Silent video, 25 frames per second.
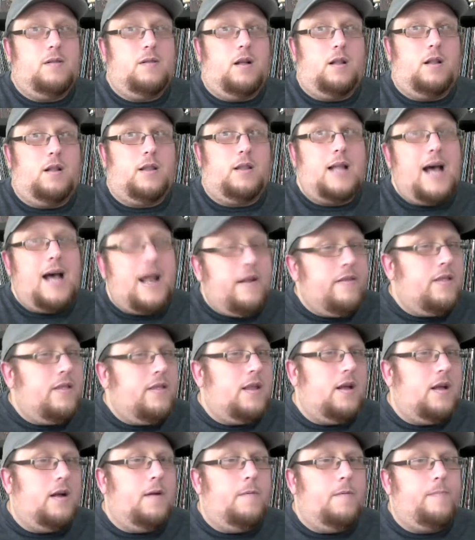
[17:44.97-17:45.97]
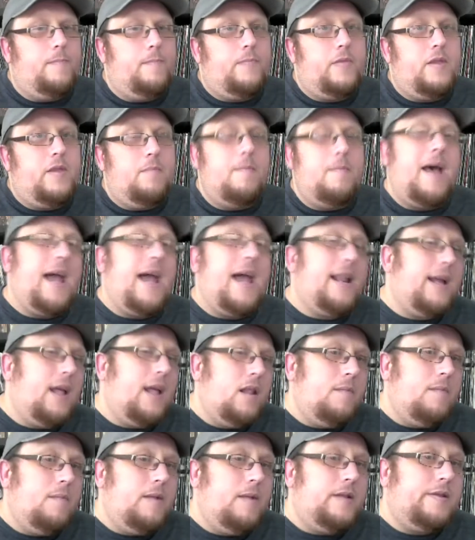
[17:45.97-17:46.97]
a lot of the thematic
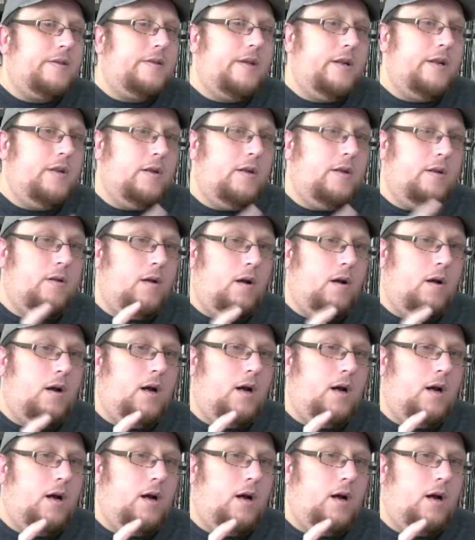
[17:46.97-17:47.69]
elements into